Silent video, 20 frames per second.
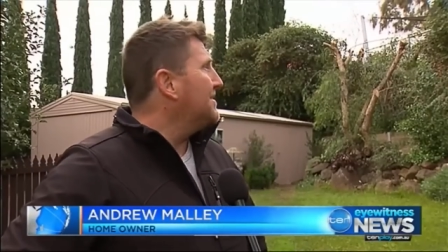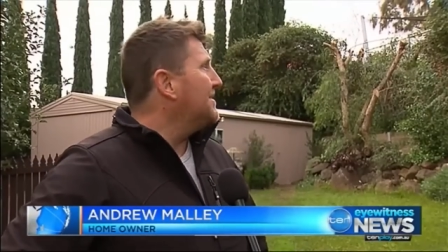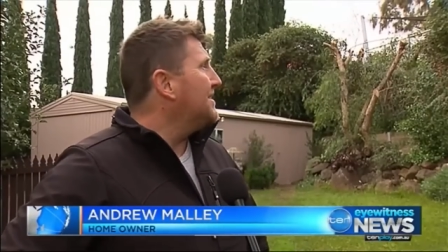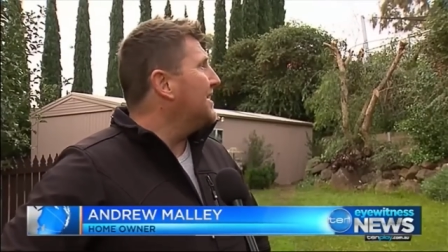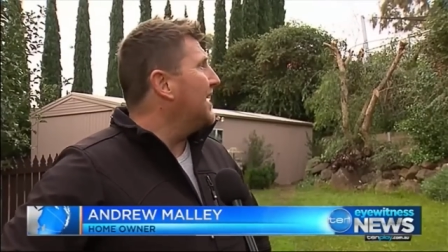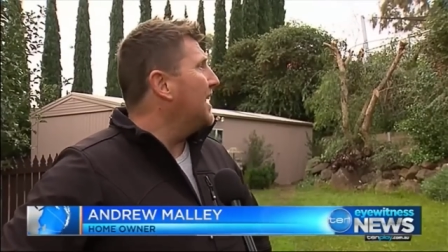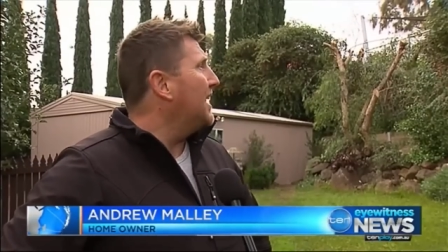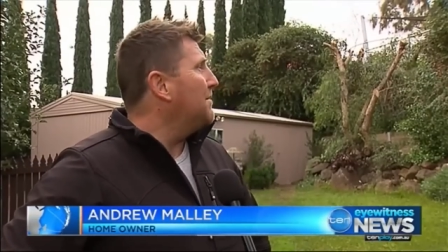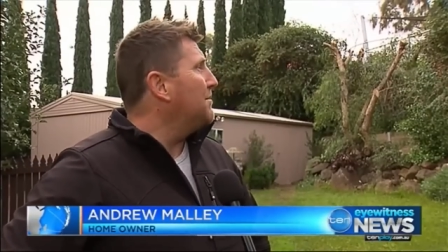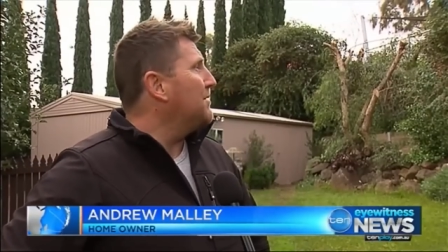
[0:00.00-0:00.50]
the
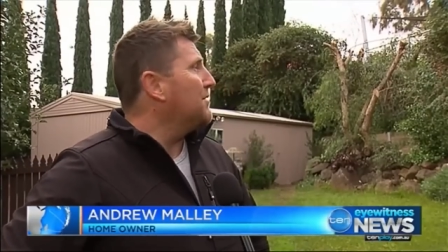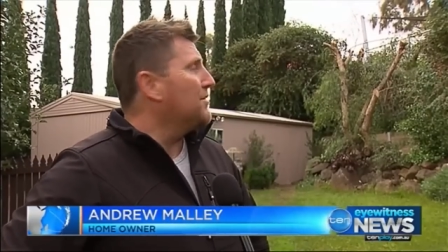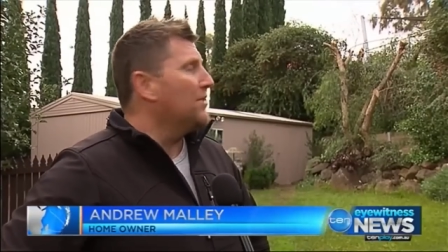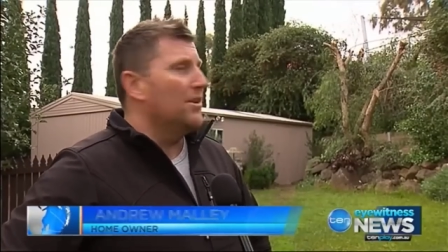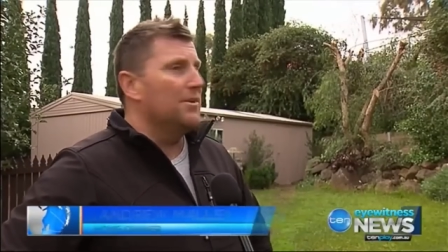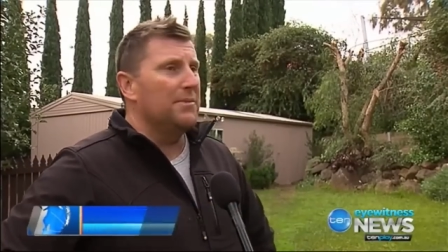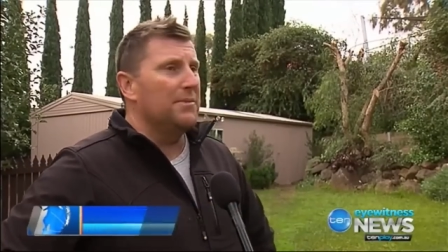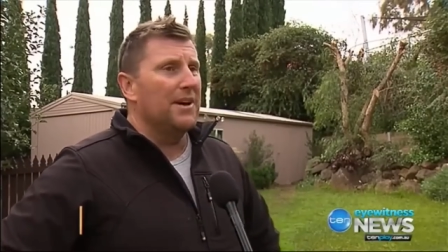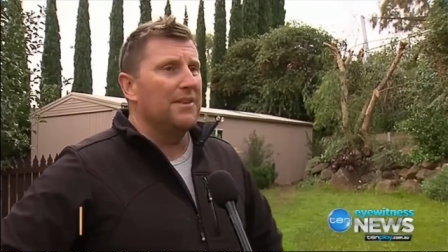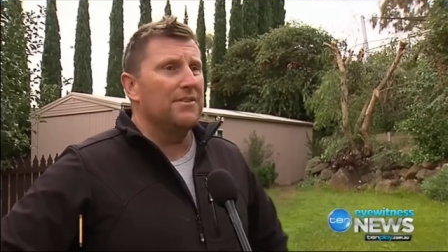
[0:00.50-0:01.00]
neighbour had
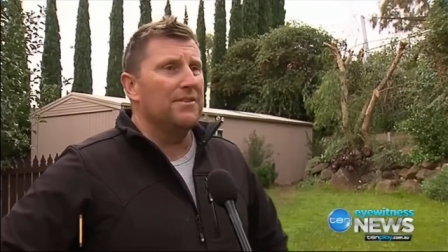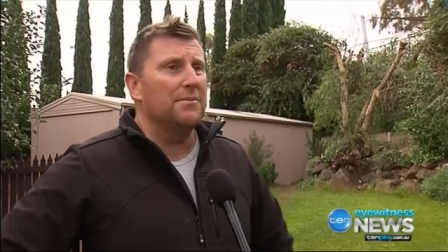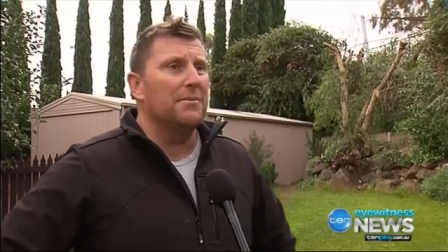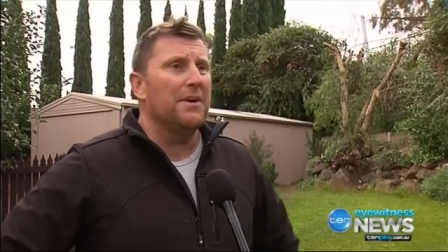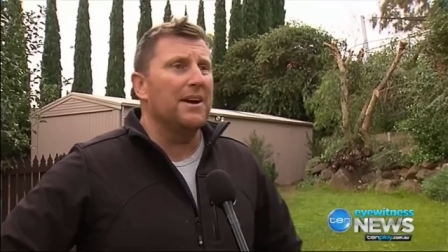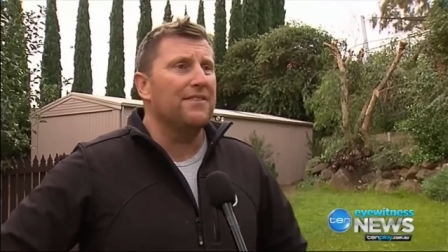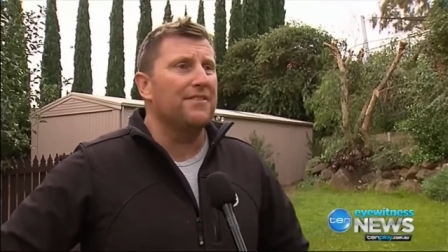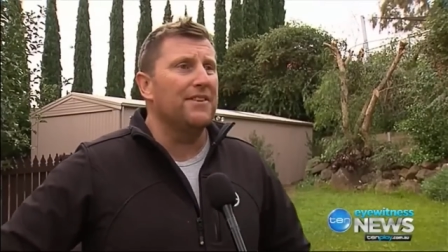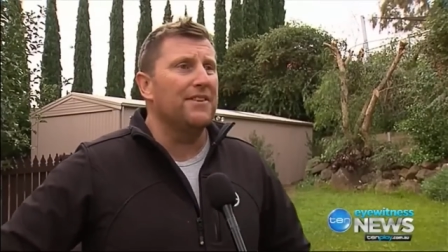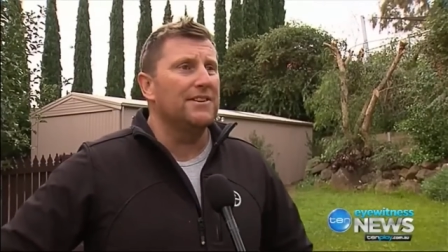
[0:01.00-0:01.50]
climbed over the
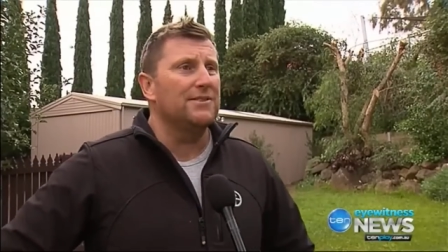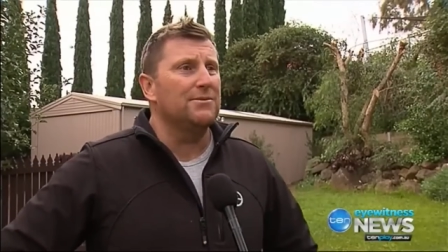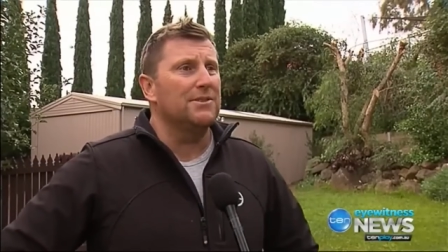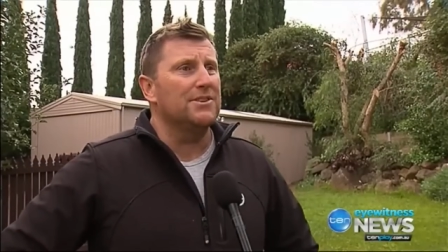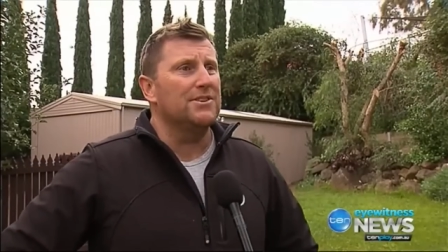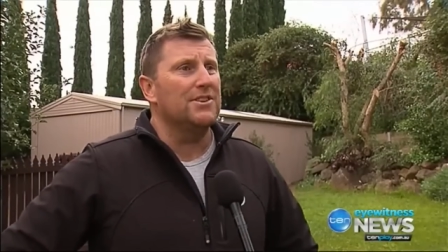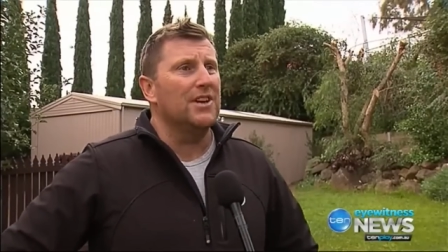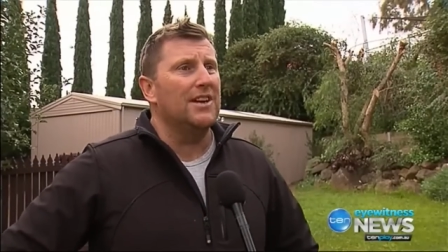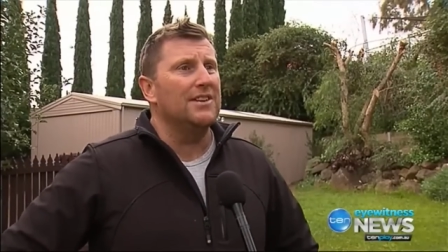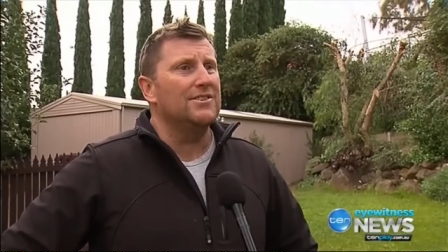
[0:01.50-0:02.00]
back fence with
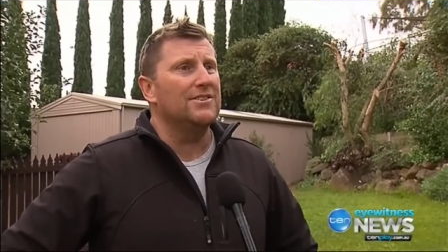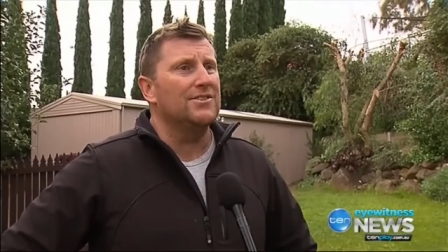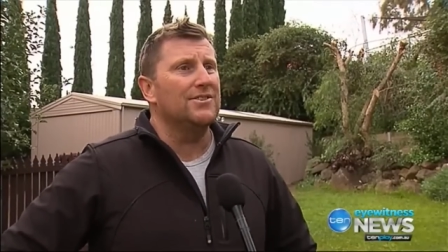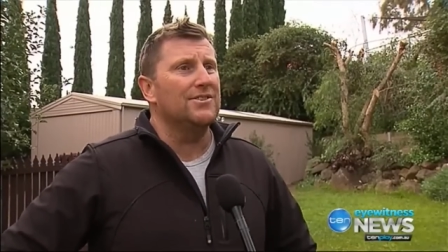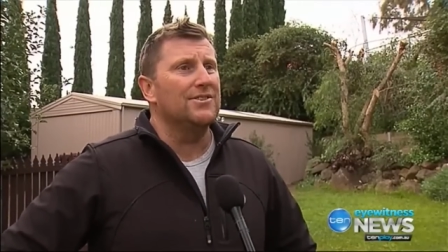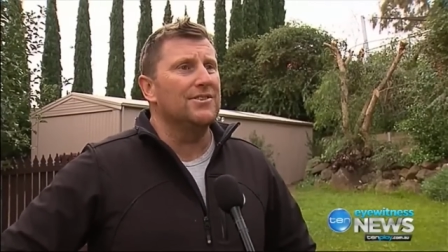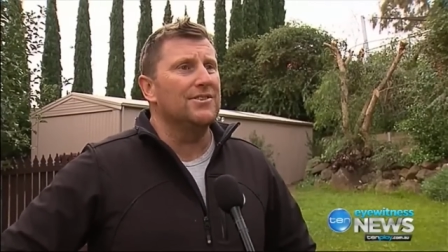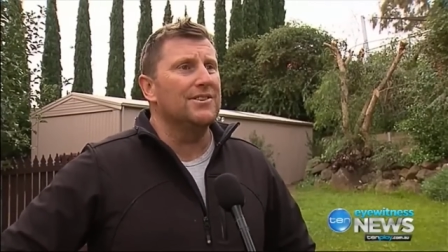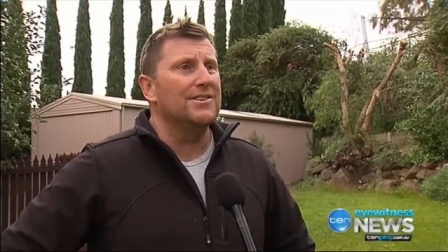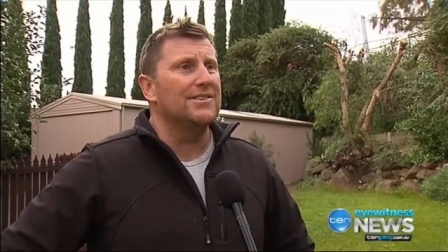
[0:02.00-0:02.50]
a
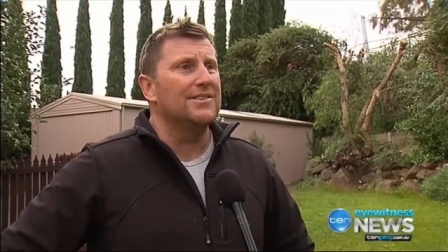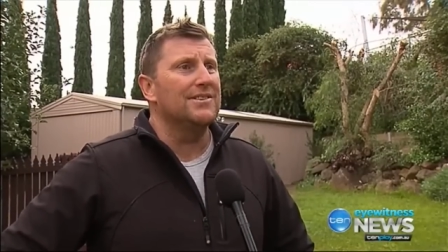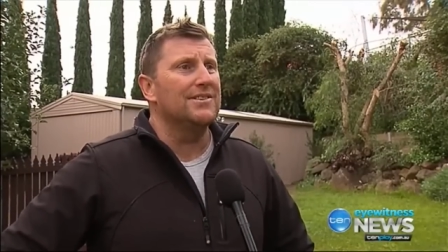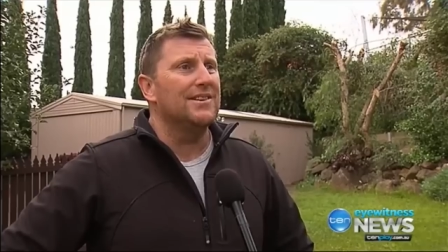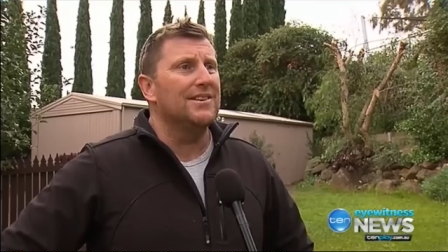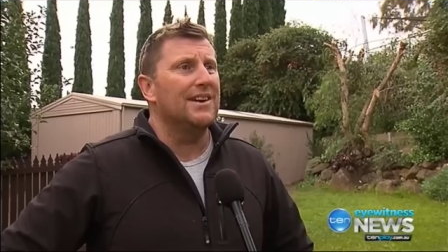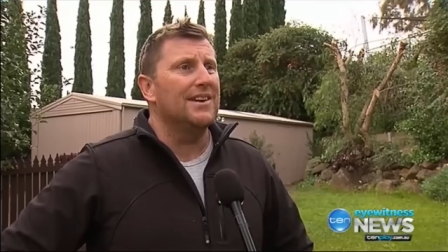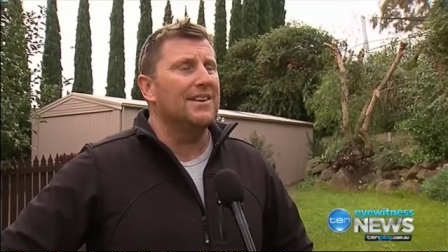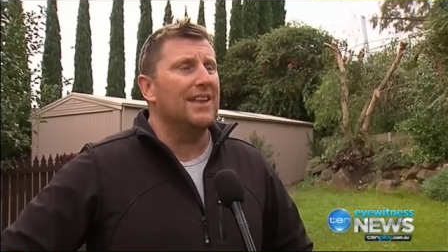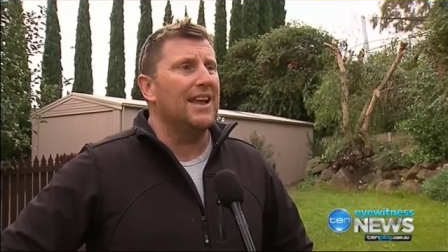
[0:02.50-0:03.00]
chainsaw
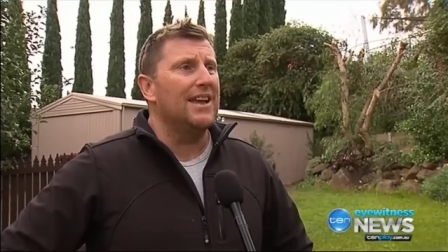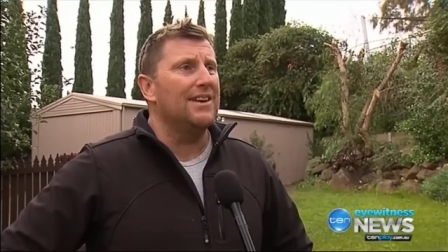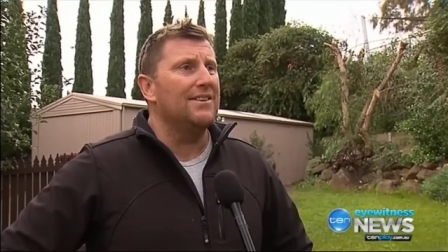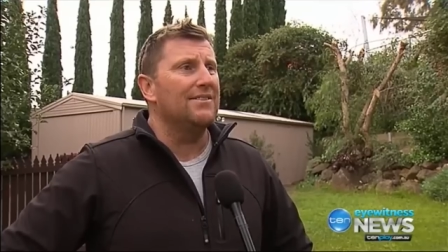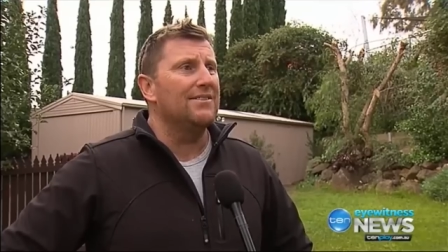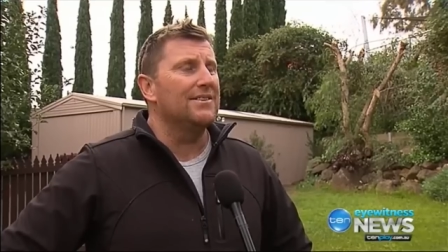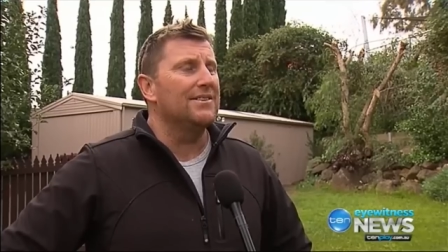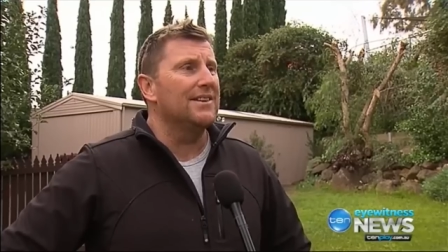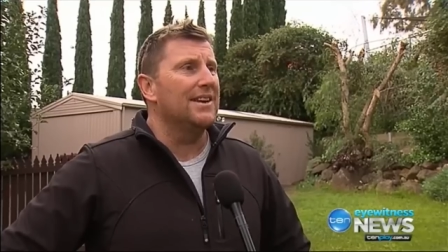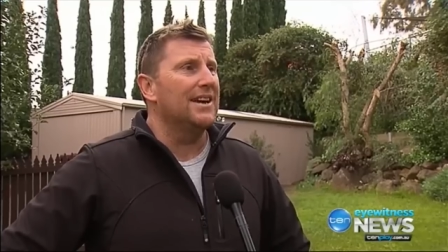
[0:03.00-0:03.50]
and, and
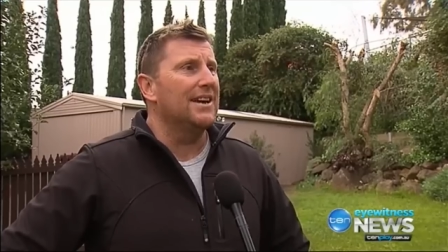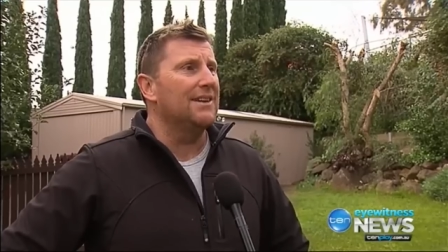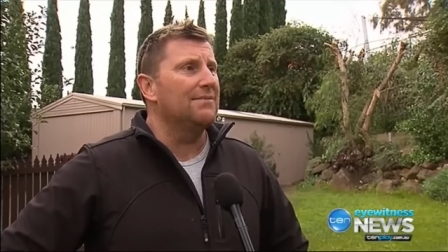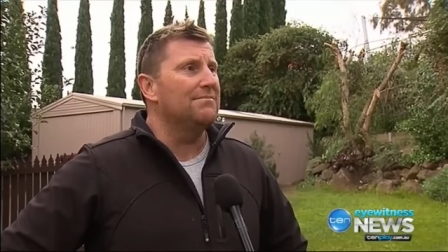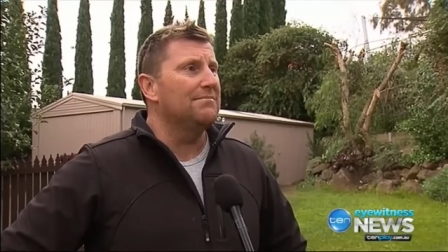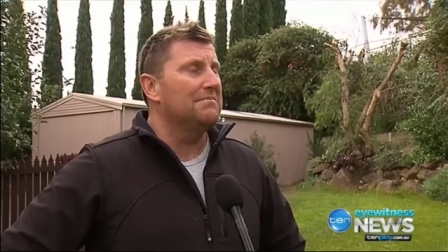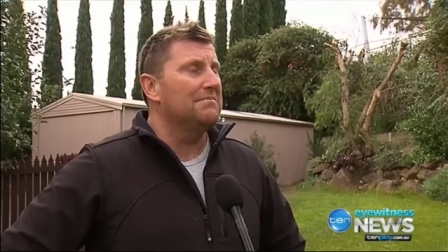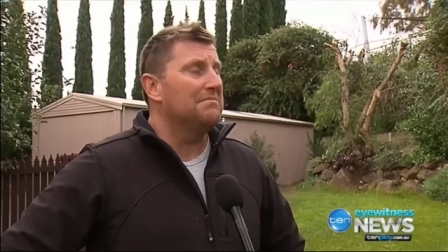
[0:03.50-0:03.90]
ladder and, uh,